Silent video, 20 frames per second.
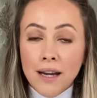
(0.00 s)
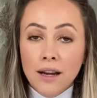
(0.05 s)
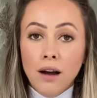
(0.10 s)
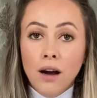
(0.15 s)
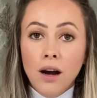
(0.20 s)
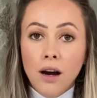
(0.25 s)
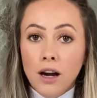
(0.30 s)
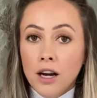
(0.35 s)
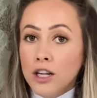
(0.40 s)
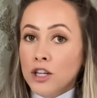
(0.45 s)

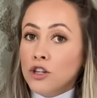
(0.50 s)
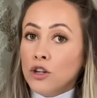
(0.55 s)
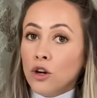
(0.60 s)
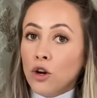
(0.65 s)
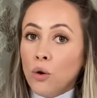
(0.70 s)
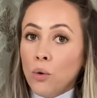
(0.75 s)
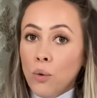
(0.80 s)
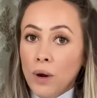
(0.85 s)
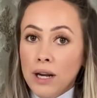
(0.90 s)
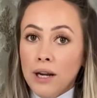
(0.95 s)

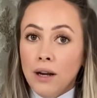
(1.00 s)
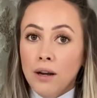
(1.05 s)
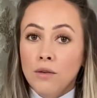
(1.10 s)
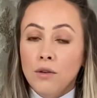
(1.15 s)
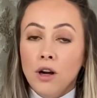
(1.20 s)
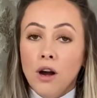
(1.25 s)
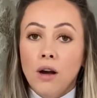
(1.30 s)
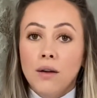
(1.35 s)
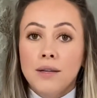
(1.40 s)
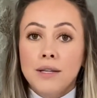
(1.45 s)
hydroquinone
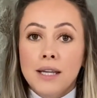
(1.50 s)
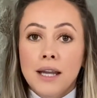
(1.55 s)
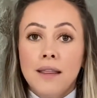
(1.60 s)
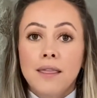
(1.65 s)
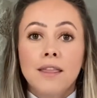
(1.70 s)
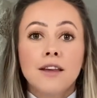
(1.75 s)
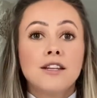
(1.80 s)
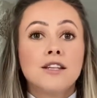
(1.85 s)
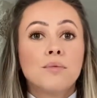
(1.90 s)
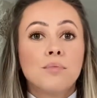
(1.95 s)
content
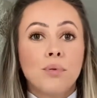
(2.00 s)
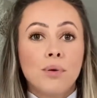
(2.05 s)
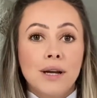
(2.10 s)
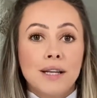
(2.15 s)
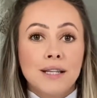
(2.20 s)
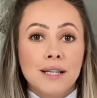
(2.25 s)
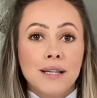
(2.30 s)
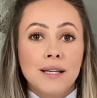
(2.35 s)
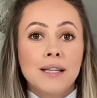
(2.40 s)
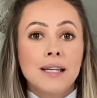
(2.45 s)
that's
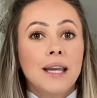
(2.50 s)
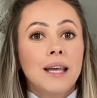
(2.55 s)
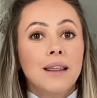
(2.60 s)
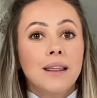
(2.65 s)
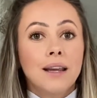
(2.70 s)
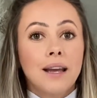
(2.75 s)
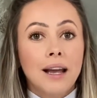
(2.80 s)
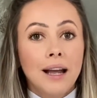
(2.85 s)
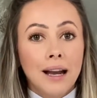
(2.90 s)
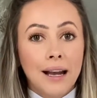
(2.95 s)
present in
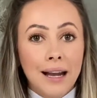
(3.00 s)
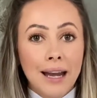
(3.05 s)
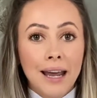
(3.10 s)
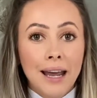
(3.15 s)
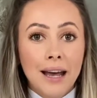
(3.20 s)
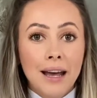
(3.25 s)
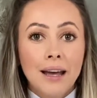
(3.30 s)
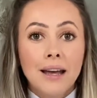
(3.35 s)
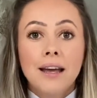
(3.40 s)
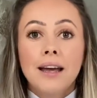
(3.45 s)
the
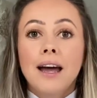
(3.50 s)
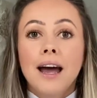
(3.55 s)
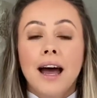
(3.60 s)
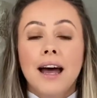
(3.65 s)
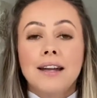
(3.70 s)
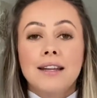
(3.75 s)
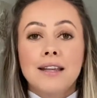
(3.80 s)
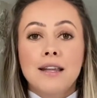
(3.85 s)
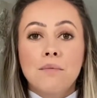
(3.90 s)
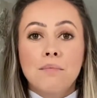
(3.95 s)
clear
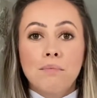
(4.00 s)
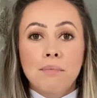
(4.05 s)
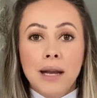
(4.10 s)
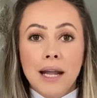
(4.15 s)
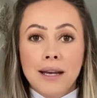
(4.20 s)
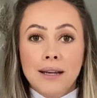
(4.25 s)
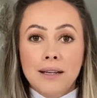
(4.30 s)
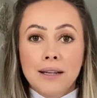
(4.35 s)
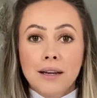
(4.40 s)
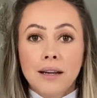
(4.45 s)
and the
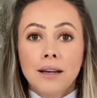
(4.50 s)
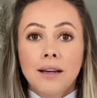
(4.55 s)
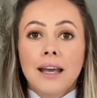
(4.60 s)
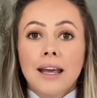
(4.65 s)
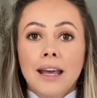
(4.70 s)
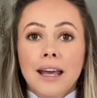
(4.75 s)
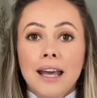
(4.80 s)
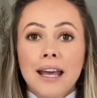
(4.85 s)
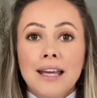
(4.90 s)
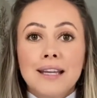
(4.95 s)
blender,
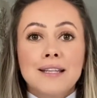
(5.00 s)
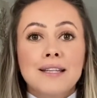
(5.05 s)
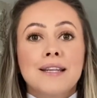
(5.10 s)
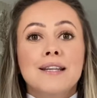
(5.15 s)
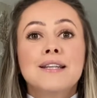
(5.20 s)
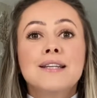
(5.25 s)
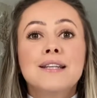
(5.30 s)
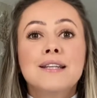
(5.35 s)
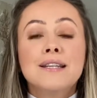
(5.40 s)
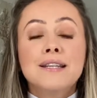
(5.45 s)
it's a
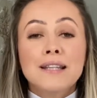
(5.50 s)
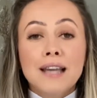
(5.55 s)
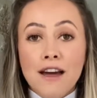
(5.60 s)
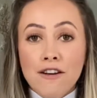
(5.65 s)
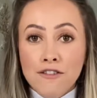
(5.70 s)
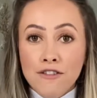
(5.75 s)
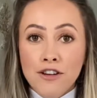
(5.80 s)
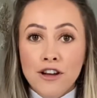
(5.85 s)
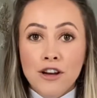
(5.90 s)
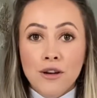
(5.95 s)

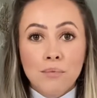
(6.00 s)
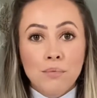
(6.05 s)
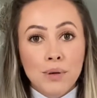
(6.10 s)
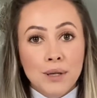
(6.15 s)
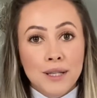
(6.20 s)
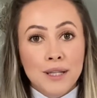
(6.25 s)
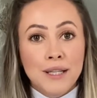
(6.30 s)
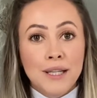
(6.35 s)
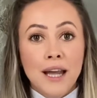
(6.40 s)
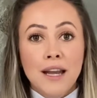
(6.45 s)
7%
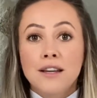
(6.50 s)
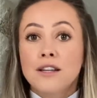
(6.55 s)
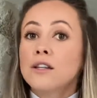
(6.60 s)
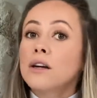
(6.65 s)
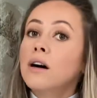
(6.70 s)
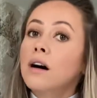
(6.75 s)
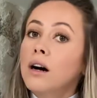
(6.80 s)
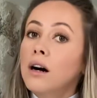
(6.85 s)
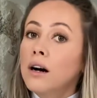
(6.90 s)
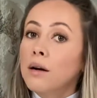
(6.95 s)

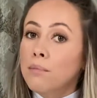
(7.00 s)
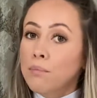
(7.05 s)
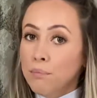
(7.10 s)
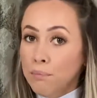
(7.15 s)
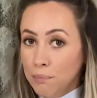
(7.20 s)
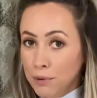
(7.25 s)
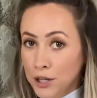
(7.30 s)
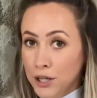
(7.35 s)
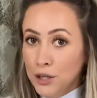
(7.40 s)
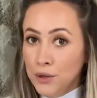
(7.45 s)

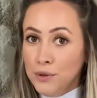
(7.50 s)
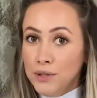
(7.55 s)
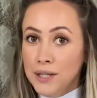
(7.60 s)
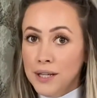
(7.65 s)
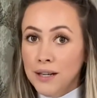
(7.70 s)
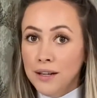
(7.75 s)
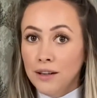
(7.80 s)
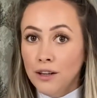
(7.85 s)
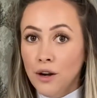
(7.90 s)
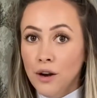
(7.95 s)

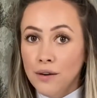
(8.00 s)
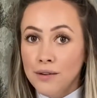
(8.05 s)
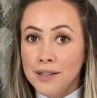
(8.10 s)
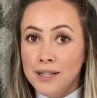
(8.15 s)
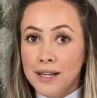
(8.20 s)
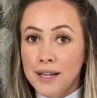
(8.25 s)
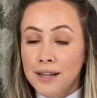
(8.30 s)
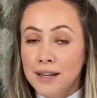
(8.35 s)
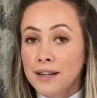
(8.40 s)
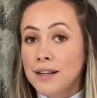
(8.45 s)
Arbutin
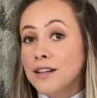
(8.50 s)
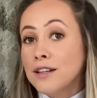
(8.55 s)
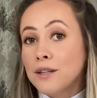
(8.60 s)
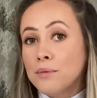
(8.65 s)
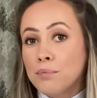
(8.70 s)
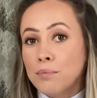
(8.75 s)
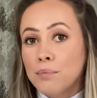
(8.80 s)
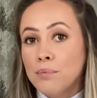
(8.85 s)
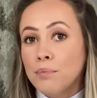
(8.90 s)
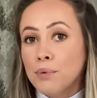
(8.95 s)
content that's
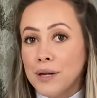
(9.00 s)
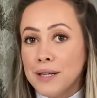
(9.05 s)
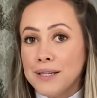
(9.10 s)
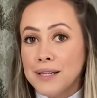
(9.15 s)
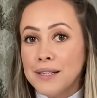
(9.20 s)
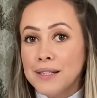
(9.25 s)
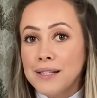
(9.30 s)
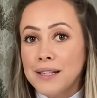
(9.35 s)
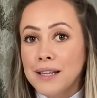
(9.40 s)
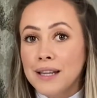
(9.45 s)

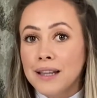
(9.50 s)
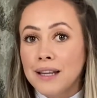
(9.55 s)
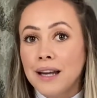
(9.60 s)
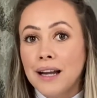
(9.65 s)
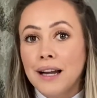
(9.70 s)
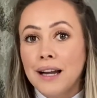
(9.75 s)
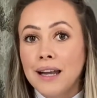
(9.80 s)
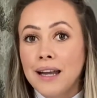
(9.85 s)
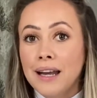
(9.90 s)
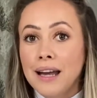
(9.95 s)
present in the
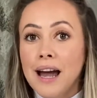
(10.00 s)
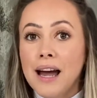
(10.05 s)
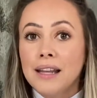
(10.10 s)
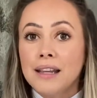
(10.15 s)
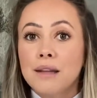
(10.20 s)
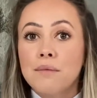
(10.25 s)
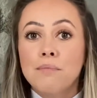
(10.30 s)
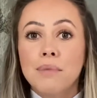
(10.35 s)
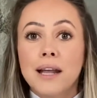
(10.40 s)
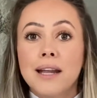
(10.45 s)
clear and the
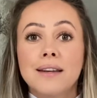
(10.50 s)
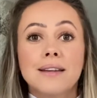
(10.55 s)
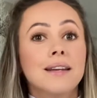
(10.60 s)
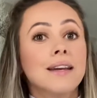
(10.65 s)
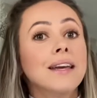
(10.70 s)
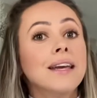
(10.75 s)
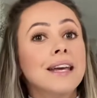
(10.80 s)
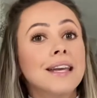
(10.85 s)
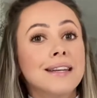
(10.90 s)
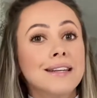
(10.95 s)
blender
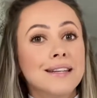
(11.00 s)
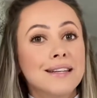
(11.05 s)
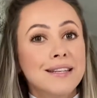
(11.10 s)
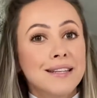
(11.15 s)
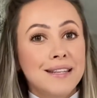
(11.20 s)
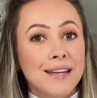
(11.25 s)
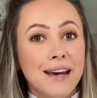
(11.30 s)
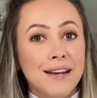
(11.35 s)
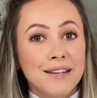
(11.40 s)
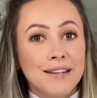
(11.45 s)

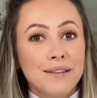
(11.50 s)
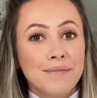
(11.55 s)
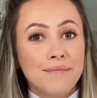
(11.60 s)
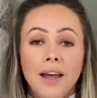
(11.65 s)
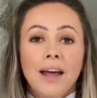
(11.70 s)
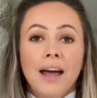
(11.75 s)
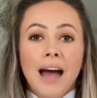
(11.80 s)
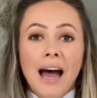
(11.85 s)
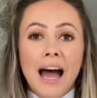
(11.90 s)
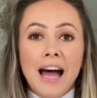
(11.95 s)
instead.
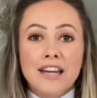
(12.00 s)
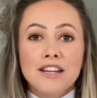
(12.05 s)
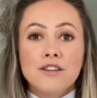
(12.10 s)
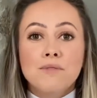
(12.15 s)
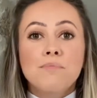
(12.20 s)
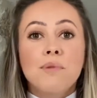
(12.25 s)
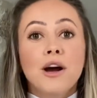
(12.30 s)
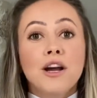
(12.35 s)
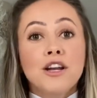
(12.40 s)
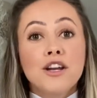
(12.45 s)
And
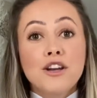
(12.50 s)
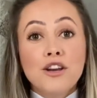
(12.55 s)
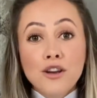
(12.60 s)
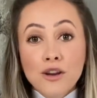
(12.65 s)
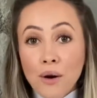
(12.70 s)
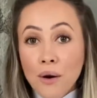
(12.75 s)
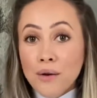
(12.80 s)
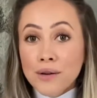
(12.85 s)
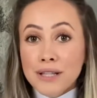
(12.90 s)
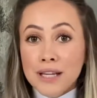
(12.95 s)
by
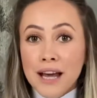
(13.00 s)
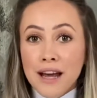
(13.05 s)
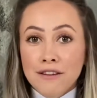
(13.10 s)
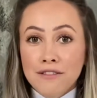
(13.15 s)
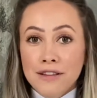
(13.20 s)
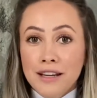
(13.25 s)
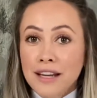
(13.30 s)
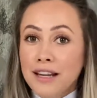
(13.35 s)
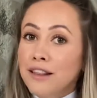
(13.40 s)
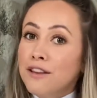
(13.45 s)
not
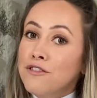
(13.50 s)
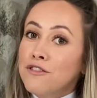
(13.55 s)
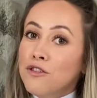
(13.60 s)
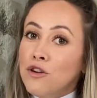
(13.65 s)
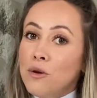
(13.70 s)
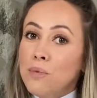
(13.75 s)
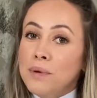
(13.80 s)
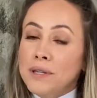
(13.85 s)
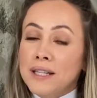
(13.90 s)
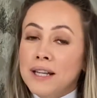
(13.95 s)
having the
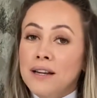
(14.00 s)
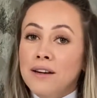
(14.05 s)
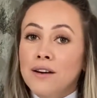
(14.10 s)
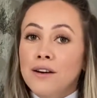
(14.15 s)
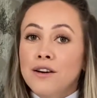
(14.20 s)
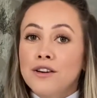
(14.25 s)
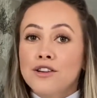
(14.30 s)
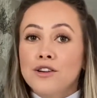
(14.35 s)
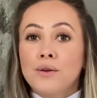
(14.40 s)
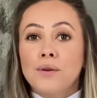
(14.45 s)
4%
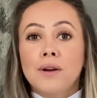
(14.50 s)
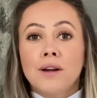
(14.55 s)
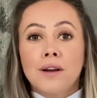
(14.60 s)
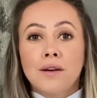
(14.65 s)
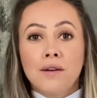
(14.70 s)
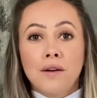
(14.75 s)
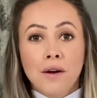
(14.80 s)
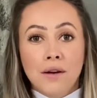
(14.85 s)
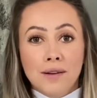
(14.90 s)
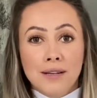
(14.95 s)
hydroquinone
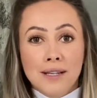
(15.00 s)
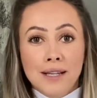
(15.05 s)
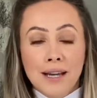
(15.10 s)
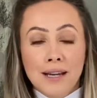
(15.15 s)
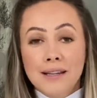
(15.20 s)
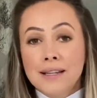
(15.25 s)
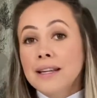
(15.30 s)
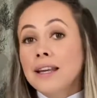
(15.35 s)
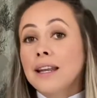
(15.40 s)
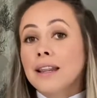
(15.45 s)

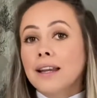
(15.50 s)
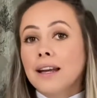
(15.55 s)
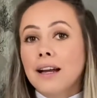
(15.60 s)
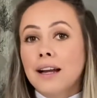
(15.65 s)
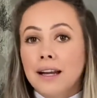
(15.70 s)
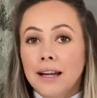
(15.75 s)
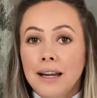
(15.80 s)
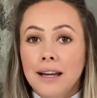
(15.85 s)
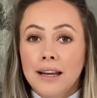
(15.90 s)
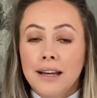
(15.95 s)
content in the
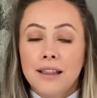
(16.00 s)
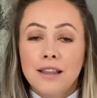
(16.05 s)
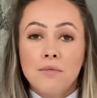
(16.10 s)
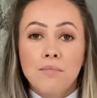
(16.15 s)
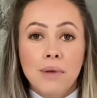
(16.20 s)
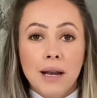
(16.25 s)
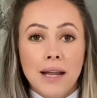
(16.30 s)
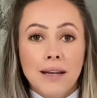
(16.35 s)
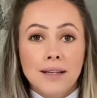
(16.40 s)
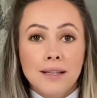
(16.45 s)
clear and the
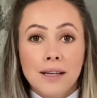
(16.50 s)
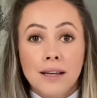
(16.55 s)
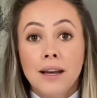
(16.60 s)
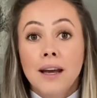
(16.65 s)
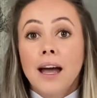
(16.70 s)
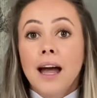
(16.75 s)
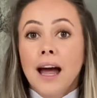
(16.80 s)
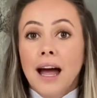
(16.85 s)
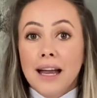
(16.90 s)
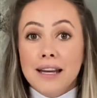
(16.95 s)
blender
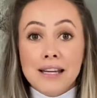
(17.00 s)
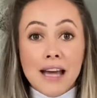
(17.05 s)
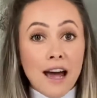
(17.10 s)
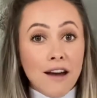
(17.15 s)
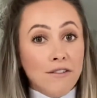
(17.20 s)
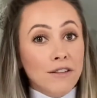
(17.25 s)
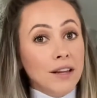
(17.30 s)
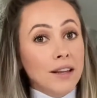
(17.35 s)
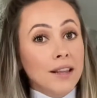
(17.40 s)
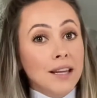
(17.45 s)
and
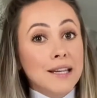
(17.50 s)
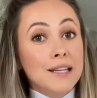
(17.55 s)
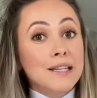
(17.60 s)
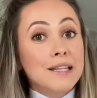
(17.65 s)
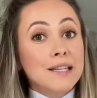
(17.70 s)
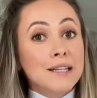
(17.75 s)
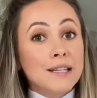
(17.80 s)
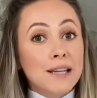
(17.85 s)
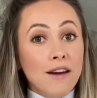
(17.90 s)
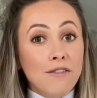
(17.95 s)
having the
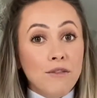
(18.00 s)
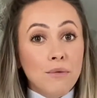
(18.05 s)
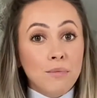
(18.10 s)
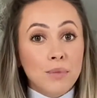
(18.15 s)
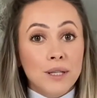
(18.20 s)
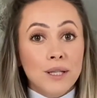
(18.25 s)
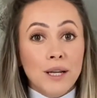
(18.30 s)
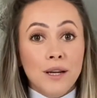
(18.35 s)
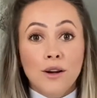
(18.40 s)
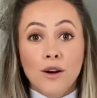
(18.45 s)

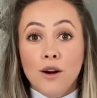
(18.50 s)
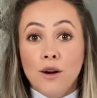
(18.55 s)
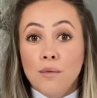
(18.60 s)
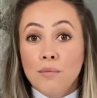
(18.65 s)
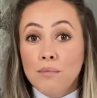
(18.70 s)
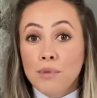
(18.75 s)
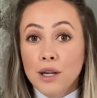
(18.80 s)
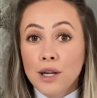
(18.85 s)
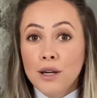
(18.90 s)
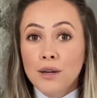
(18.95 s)
7%
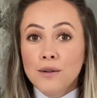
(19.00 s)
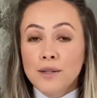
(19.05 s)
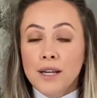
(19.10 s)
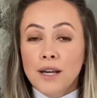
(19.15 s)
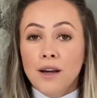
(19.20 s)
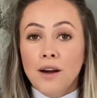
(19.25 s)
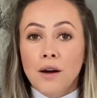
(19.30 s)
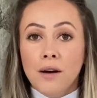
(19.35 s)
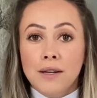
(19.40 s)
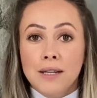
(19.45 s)
Arbutin
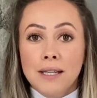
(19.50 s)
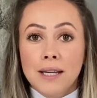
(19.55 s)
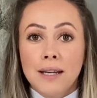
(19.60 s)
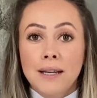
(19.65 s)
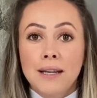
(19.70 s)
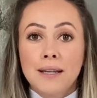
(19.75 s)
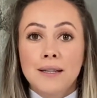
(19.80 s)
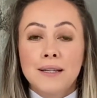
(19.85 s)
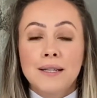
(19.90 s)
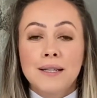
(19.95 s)
content
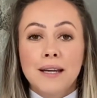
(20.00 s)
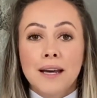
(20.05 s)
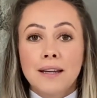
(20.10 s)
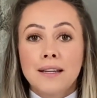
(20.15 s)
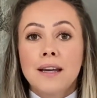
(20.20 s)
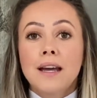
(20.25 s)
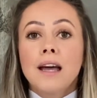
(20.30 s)
instead,